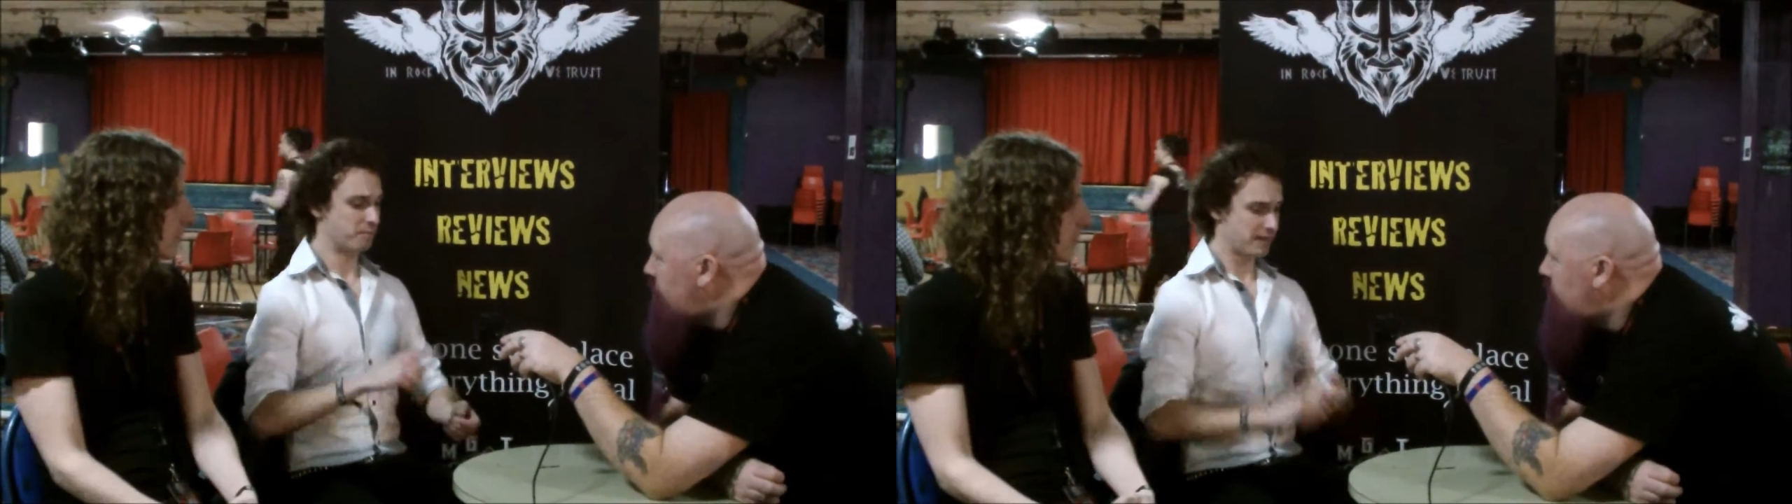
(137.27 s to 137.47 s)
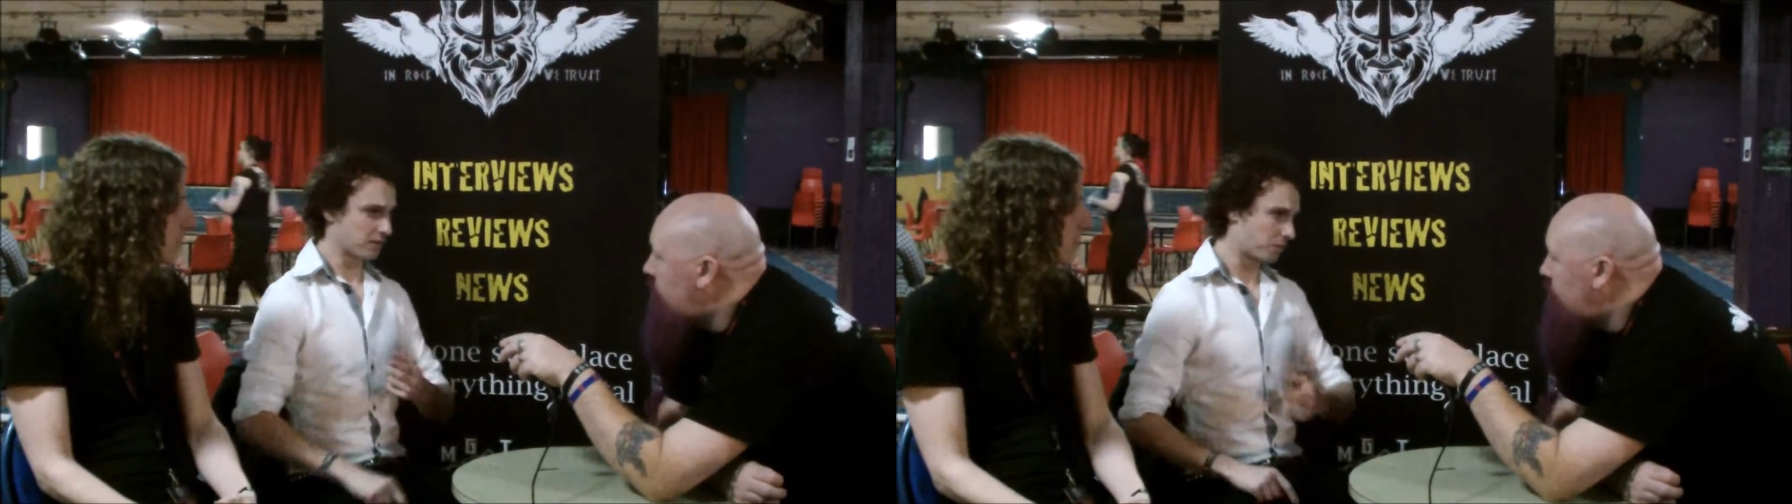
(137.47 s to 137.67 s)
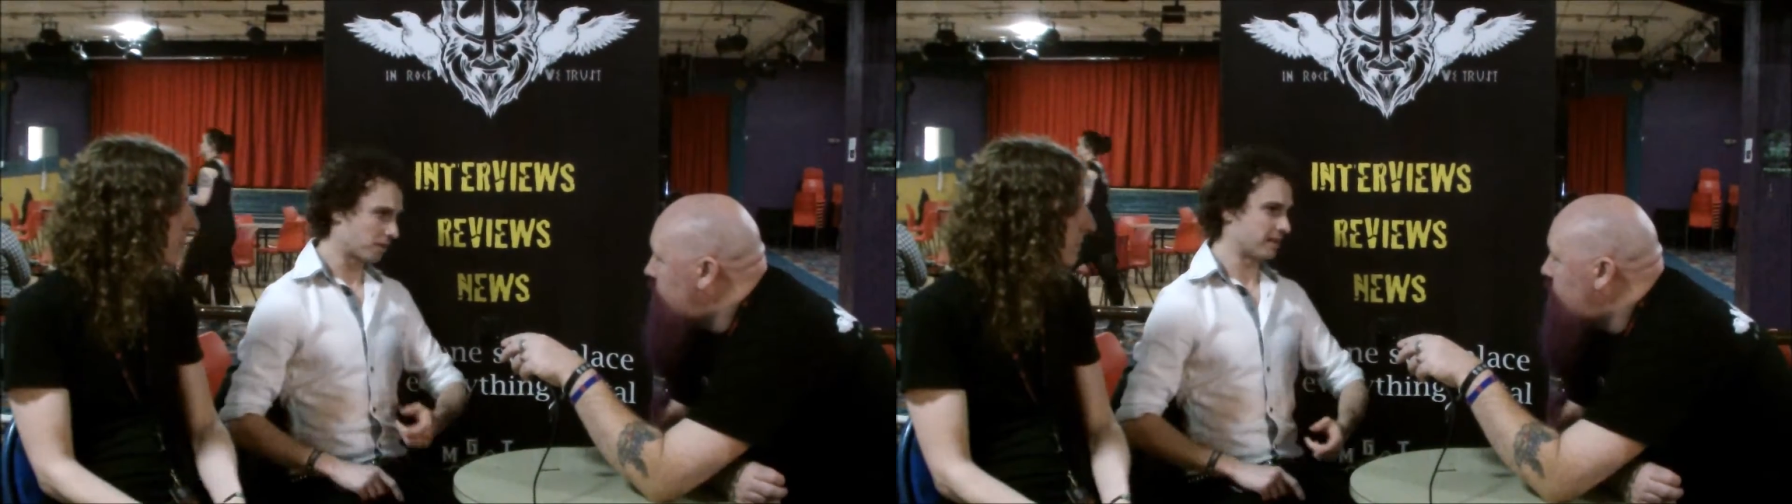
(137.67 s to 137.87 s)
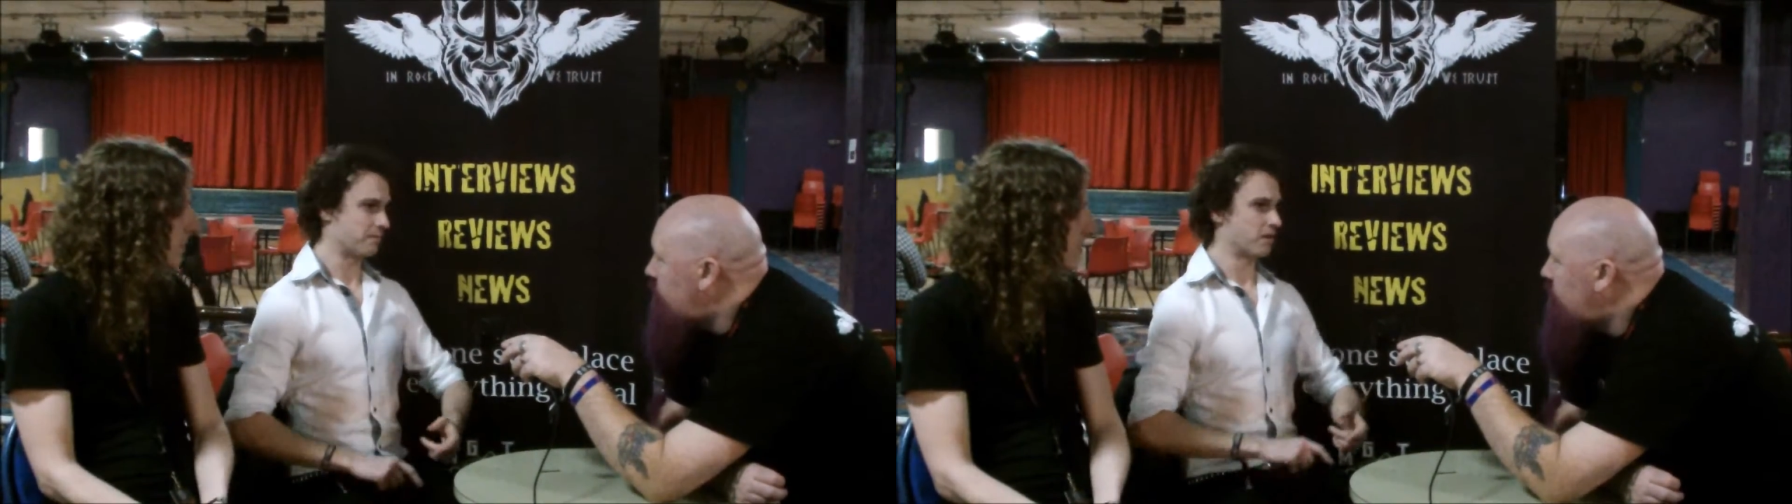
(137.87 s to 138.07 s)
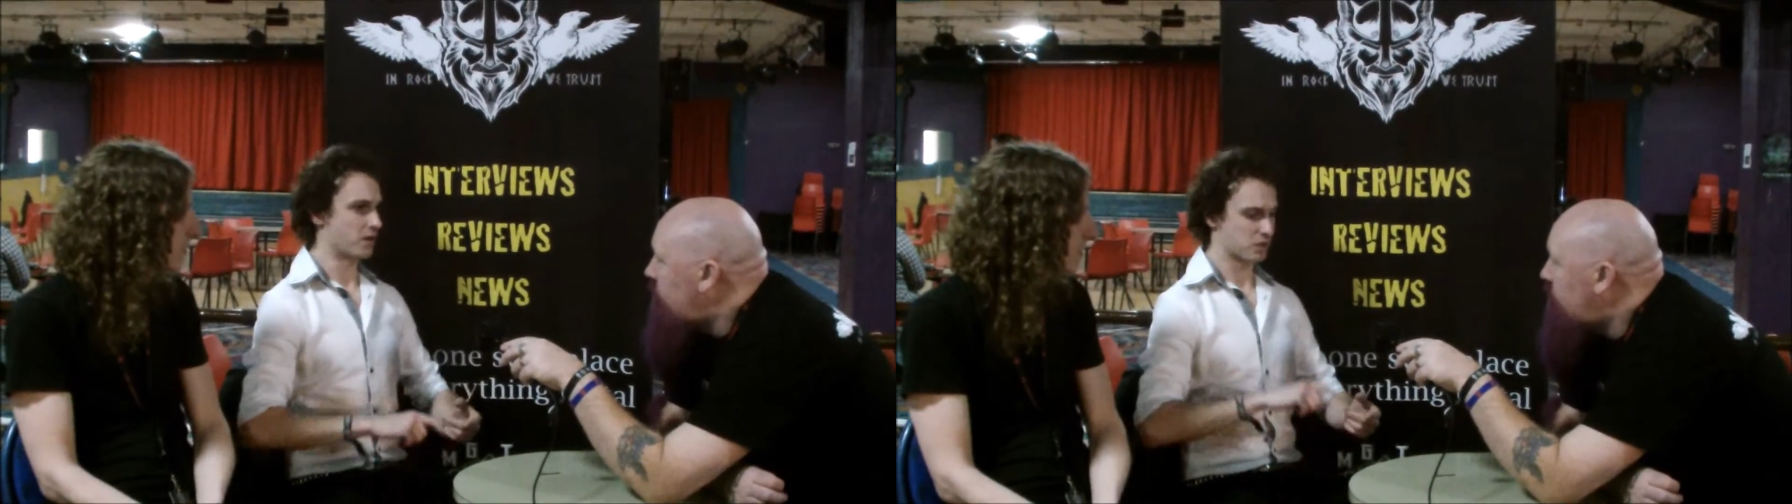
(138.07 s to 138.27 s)
better quality
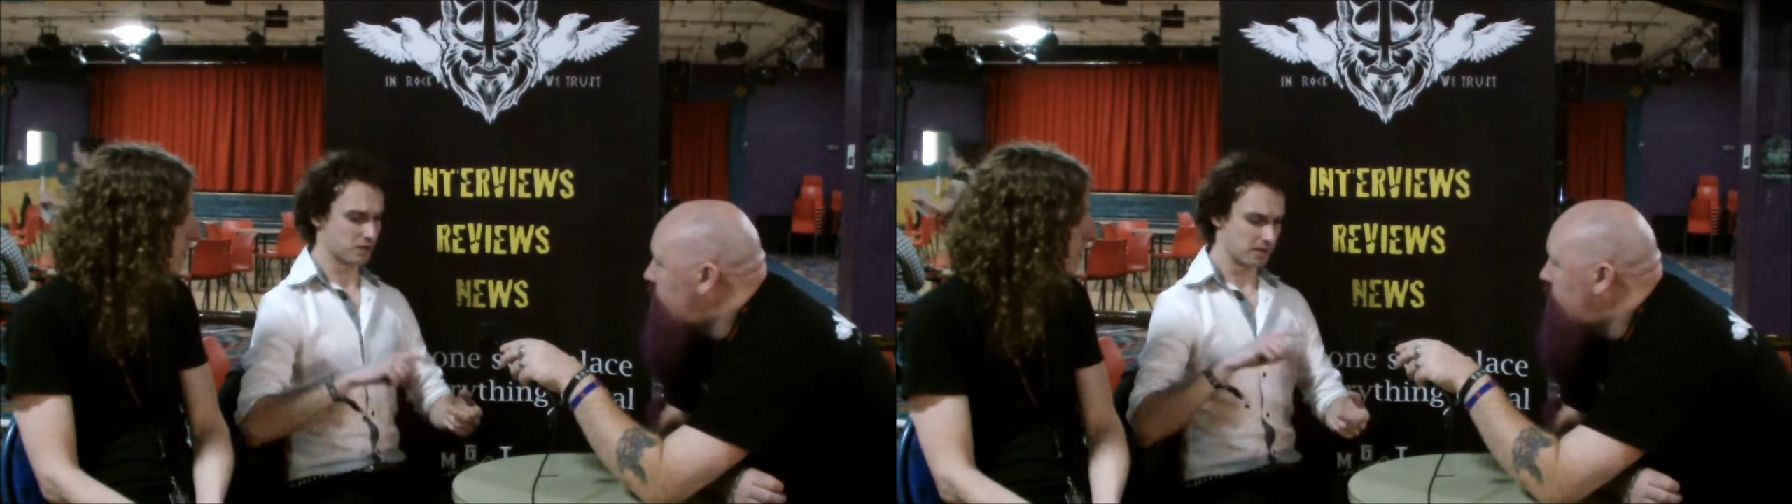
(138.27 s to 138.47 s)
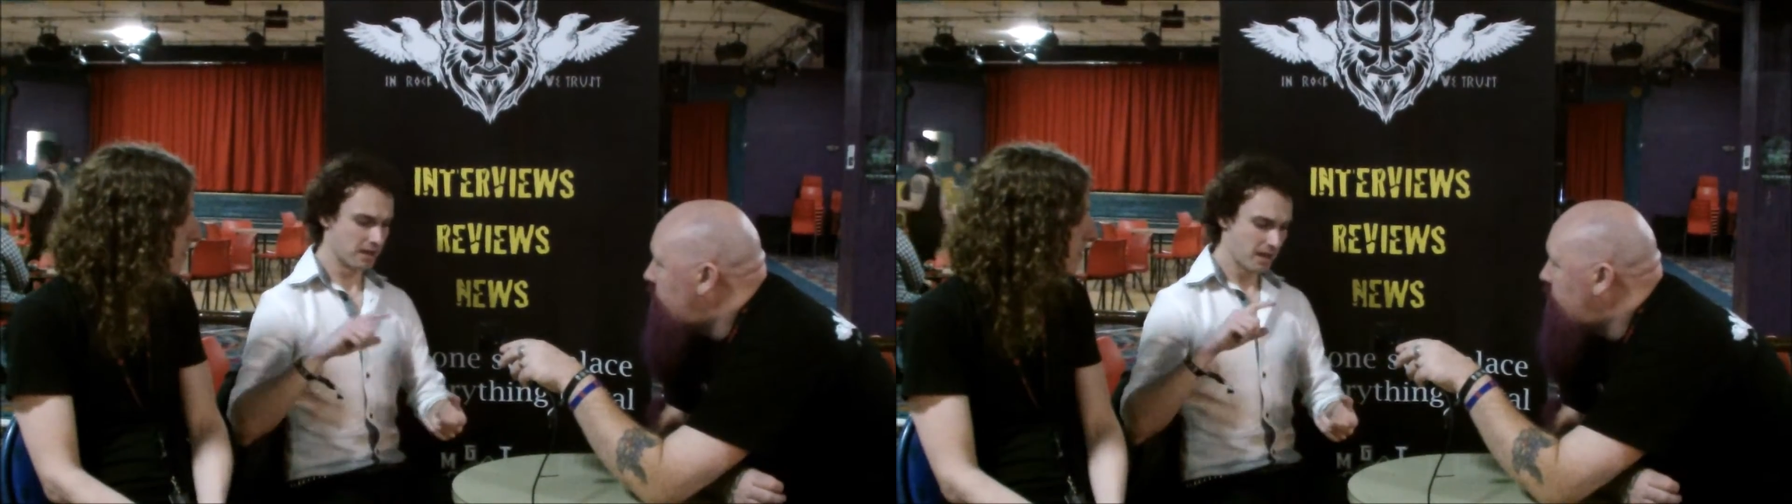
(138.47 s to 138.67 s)
merch and